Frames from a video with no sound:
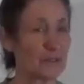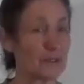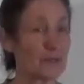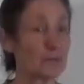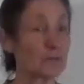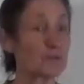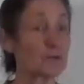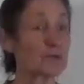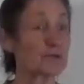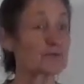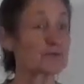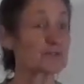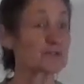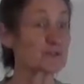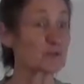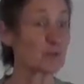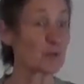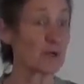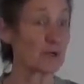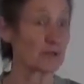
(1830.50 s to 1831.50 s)
It would have
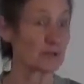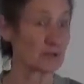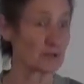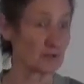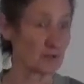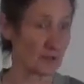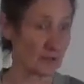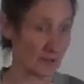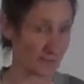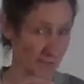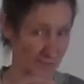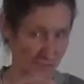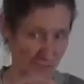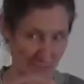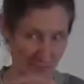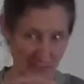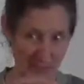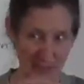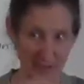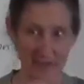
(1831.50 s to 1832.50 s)
swelled
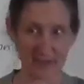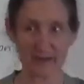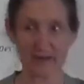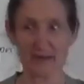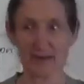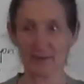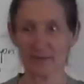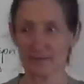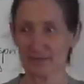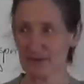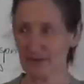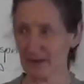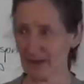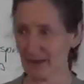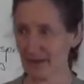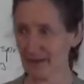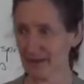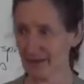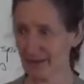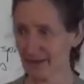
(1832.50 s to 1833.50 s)
right up,
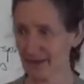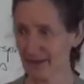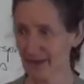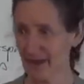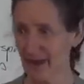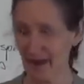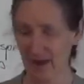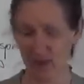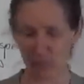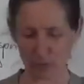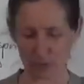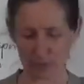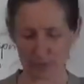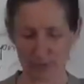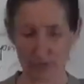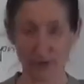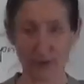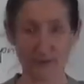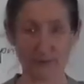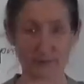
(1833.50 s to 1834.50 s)
yeah? And would
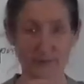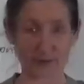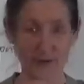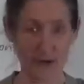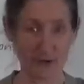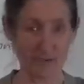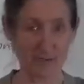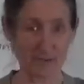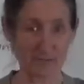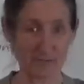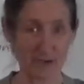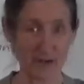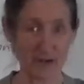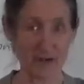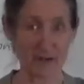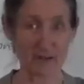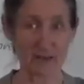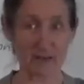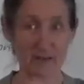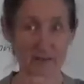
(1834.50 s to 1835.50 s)
have got very
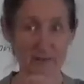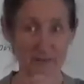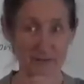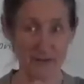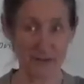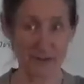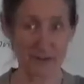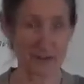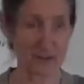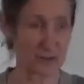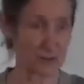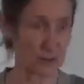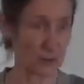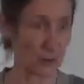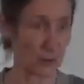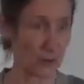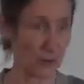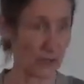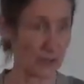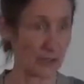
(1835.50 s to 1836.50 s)
red and very
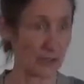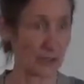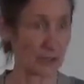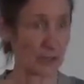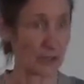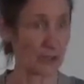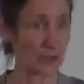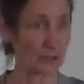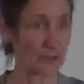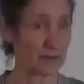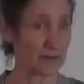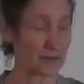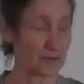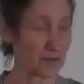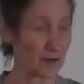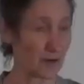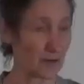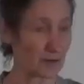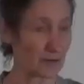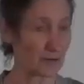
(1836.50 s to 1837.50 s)
sore. And I go to the
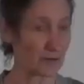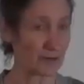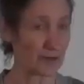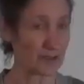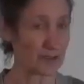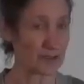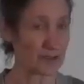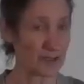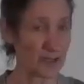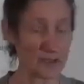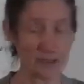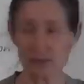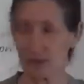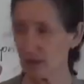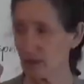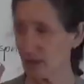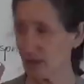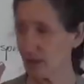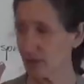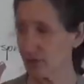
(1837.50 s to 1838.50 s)
doctor and he
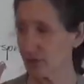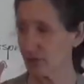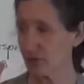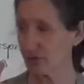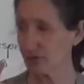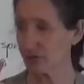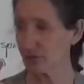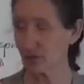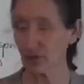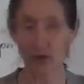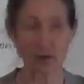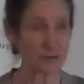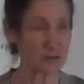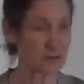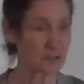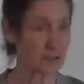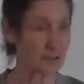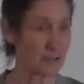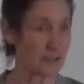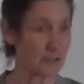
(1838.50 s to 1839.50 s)
says, you've
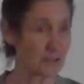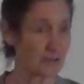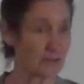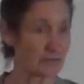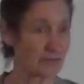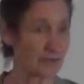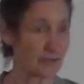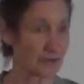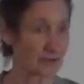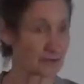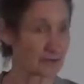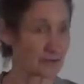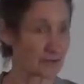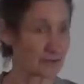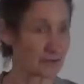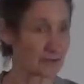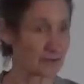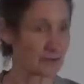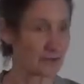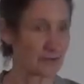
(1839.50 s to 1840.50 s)
got an
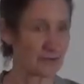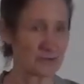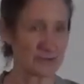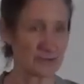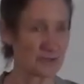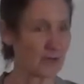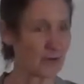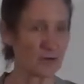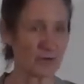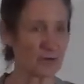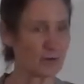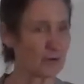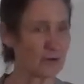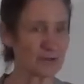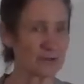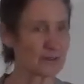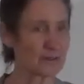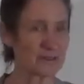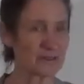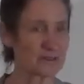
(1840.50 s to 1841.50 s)
infection. Do you know,
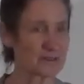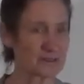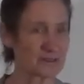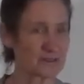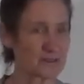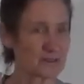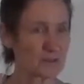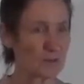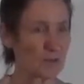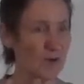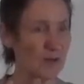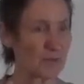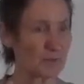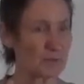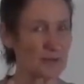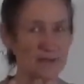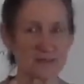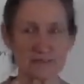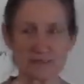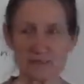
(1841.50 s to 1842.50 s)
all it is the
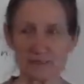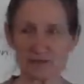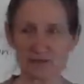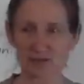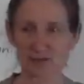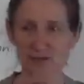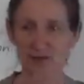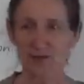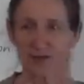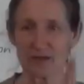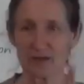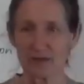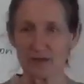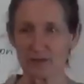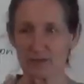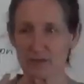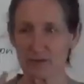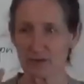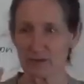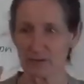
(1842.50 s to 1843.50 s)
white blood cells trying to
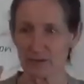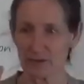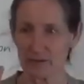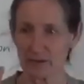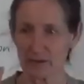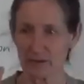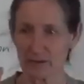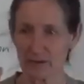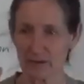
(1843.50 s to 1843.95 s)
get rid of it.